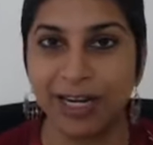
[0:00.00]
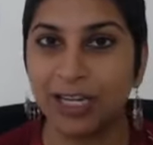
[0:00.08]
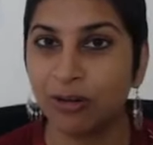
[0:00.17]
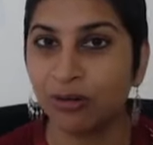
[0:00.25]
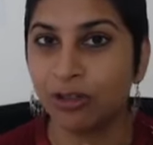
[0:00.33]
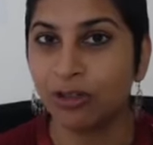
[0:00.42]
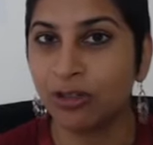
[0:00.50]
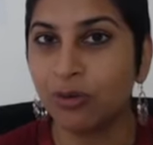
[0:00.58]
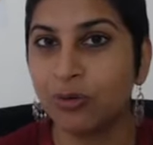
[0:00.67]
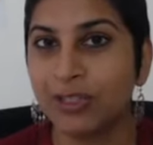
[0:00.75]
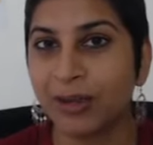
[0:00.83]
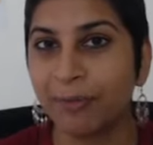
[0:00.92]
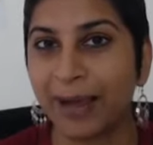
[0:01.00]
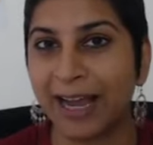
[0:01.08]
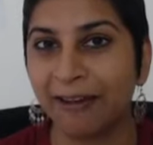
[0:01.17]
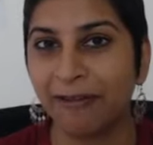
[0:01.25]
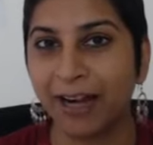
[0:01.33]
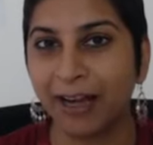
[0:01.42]
You can choose a
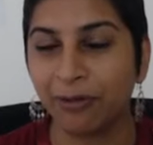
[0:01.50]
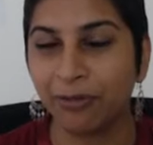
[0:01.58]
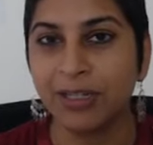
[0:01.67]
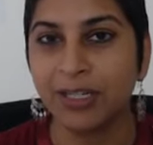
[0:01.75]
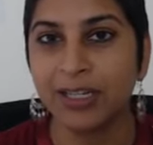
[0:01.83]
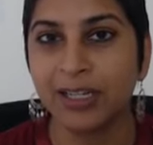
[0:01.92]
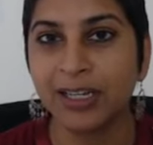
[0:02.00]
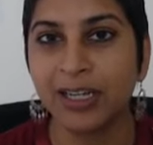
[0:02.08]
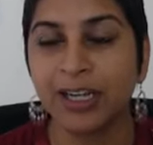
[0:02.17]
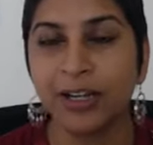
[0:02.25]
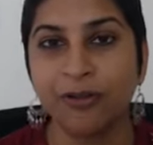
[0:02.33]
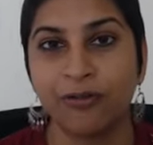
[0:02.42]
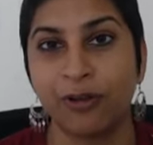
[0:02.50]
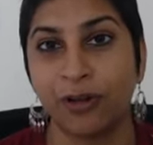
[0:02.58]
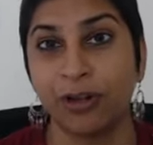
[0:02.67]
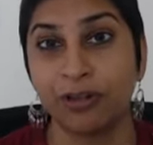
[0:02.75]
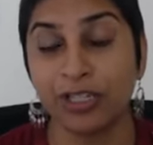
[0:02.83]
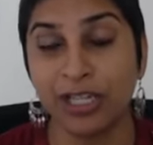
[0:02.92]
background for
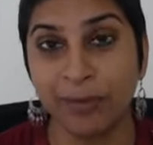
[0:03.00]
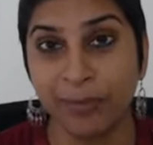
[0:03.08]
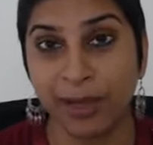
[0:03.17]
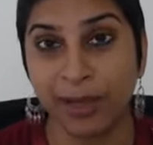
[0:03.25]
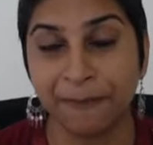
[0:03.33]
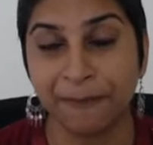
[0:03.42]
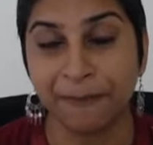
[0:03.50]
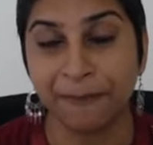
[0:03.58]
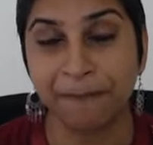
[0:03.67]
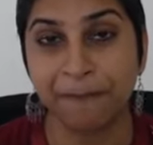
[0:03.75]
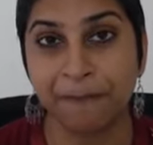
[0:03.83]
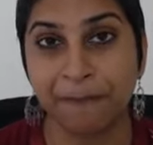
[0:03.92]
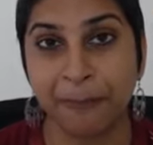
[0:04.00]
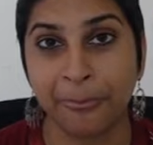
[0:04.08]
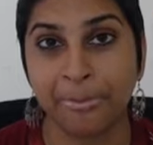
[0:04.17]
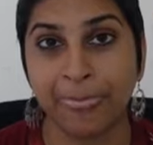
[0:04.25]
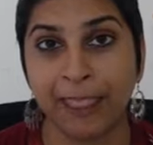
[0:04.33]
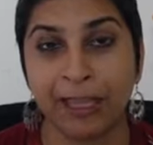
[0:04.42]
your Gmail.
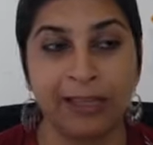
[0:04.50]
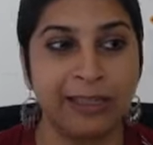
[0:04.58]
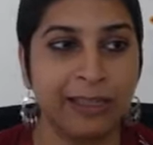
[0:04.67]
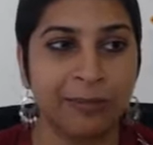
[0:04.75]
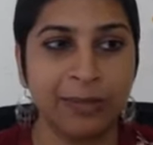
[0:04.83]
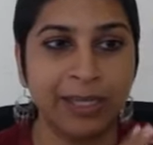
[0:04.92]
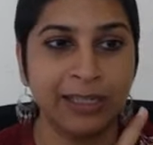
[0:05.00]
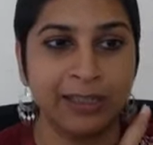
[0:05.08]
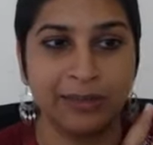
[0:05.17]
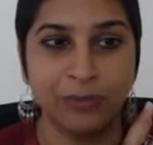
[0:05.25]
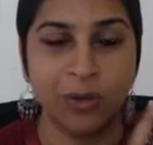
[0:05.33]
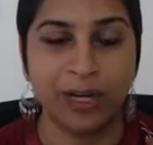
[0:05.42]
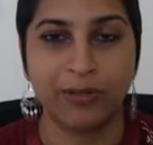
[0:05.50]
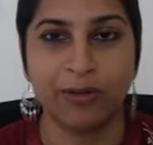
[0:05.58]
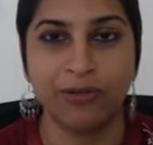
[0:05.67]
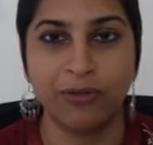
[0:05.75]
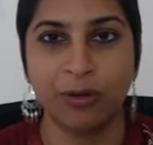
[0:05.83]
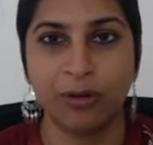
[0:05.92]
It can be whatever
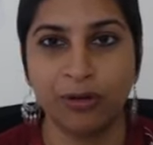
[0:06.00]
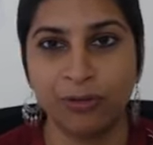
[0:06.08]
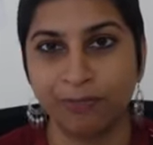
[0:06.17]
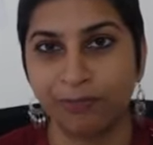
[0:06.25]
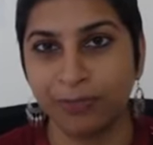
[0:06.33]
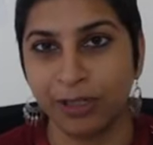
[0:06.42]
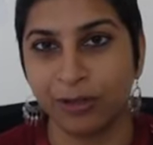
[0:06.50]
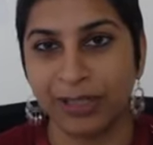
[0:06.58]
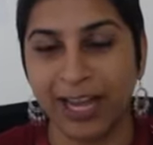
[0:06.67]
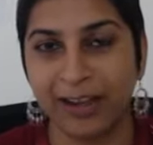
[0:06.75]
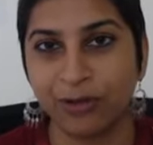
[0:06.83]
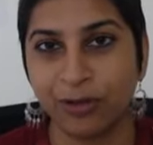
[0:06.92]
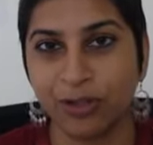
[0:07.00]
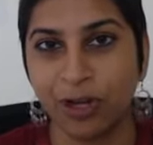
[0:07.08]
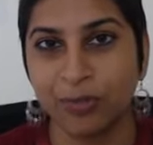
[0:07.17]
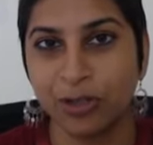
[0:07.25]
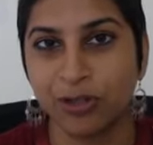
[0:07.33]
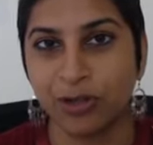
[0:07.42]
photo, they have those
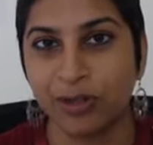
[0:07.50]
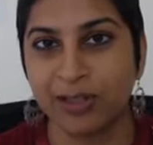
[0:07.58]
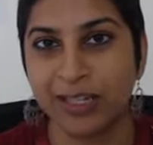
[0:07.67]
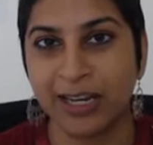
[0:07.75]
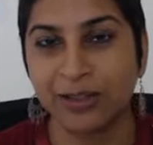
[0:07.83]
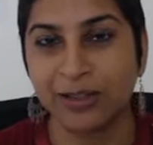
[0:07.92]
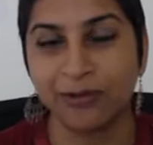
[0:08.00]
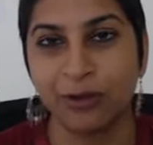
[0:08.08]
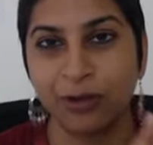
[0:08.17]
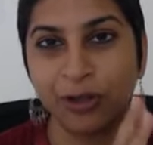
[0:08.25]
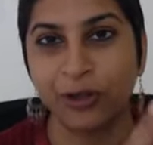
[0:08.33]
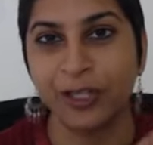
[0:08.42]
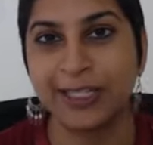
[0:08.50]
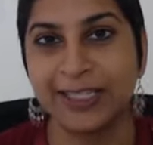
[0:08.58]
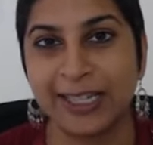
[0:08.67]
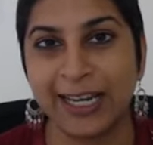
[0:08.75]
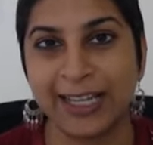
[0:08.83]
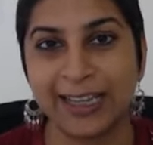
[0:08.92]
options. You can select a photo, you can
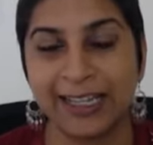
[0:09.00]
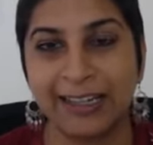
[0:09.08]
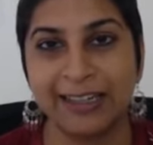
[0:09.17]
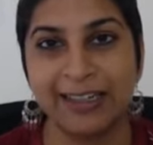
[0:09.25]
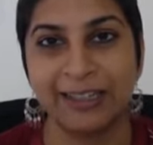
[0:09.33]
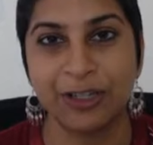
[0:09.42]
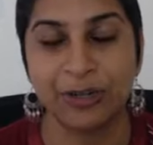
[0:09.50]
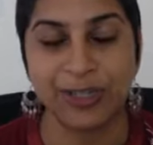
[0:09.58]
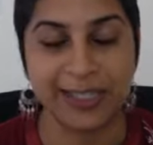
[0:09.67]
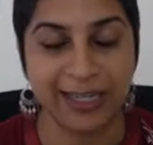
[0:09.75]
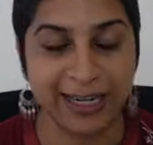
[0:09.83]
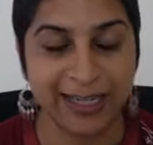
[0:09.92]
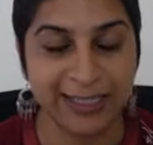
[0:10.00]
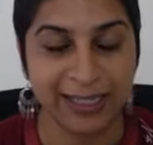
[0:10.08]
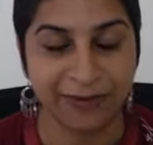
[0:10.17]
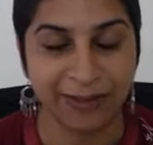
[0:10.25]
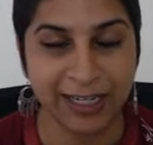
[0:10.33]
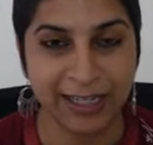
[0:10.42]
select the colors, you can select stuff
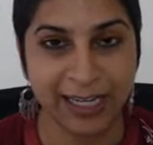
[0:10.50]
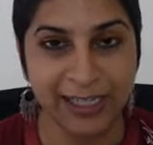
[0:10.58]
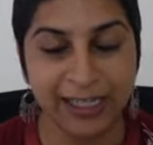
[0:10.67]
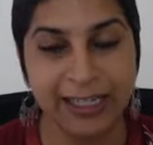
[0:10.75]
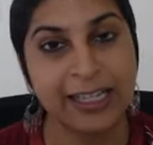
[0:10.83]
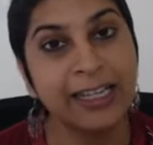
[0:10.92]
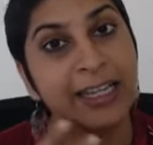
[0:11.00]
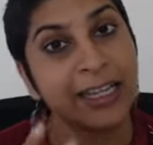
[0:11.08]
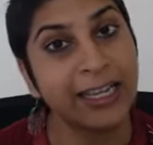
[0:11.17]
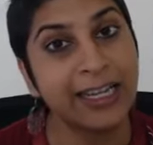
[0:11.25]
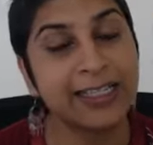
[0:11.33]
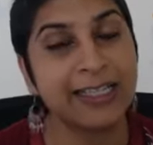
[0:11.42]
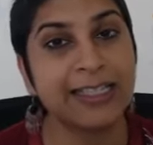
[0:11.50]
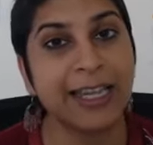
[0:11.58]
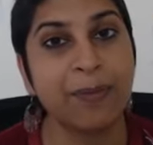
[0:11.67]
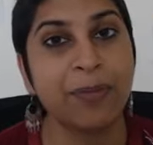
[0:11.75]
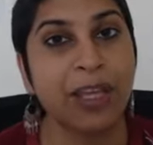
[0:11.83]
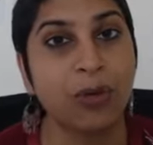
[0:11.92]
like that. It's the same
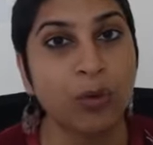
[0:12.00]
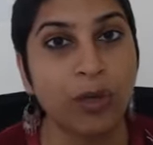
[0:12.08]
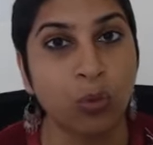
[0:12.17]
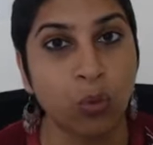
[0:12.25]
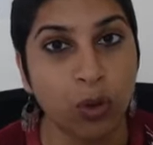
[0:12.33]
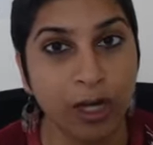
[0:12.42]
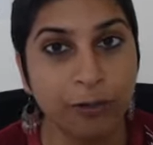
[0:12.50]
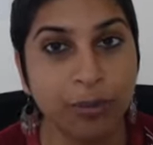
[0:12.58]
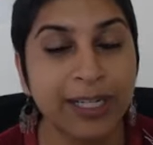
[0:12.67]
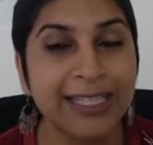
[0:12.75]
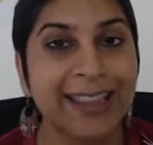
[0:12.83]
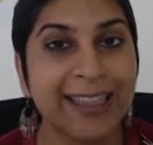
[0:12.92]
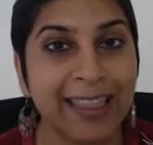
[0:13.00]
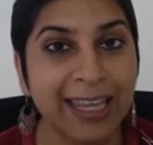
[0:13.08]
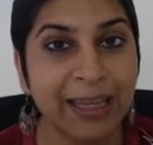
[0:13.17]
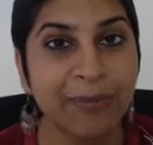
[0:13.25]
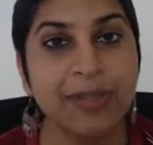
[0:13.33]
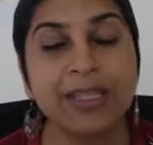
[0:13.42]
thing with WordPress
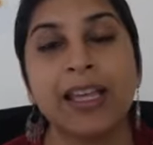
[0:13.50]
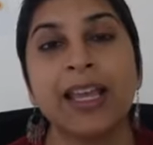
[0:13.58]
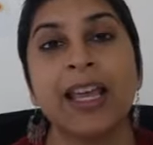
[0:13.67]
themes.